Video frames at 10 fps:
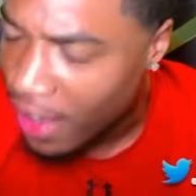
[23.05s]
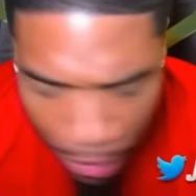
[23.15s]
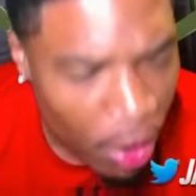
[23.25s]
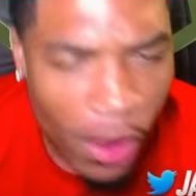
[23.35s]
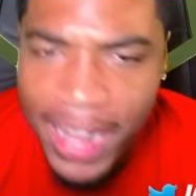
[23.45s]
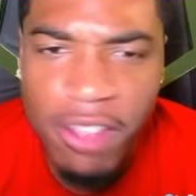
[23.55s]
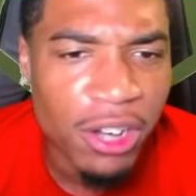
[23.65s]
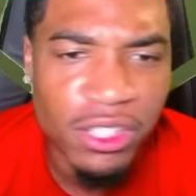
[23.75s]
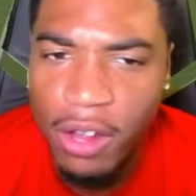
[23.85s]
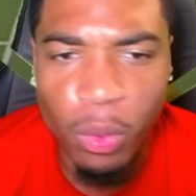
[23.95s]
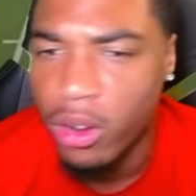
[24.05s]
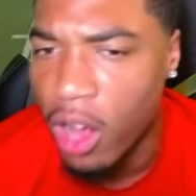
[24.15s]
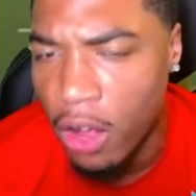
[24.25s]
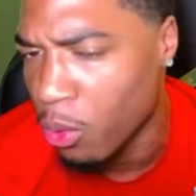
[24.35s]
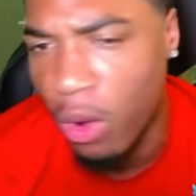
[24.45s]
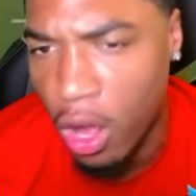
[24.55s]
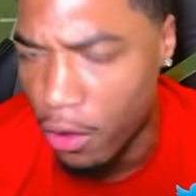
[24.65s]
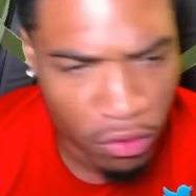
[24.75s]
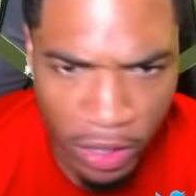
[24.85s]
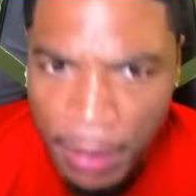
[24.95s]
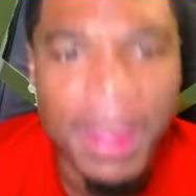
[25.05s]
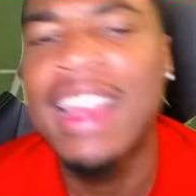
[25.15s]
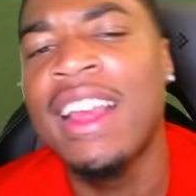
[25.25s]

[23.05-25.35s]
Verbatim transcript: I'm gonna go ahead and throw this off the off the off the rep.